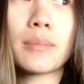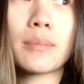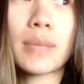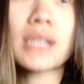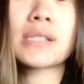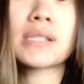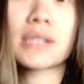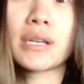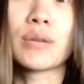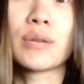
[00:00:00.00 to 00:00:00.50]

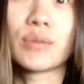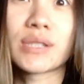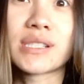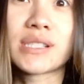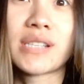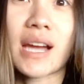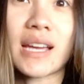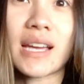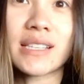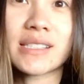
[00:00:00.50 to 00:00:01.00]
my skin
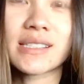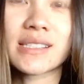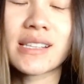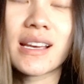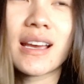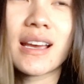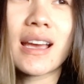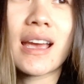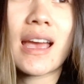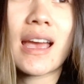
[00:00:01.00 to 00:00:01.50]
was nice,
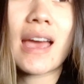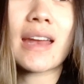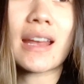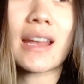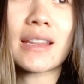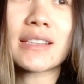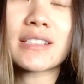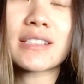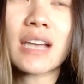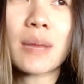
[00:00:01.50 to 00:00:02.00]
and
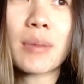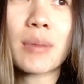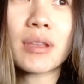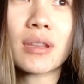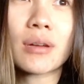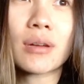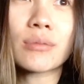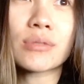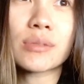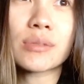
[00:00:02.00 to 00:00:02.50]
at the time I
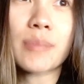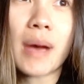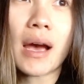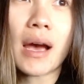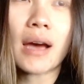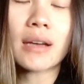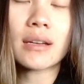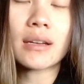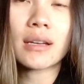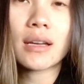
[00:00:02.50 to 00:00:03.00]
thought it was
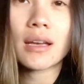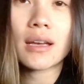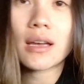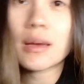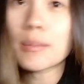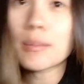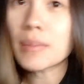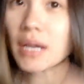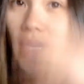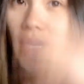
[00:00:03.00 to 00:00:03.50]
bad,
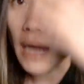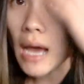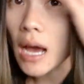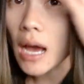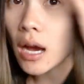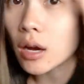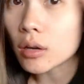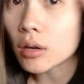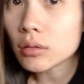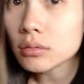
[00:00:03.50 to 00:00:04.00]
but
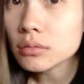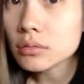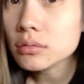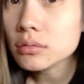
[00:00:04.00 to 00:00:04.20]
now